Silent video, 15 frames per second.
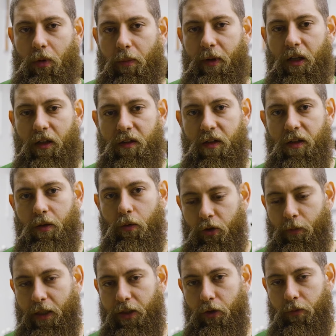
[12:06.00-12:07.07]
mobility, you
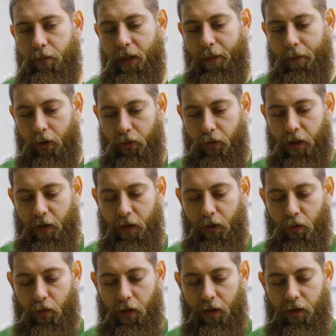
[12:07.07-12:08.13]
might not be able to get
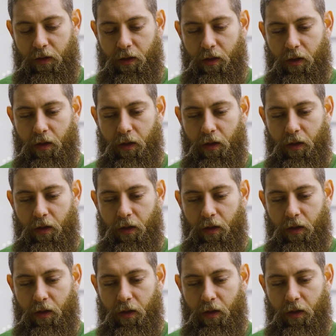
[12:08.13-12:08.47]
into that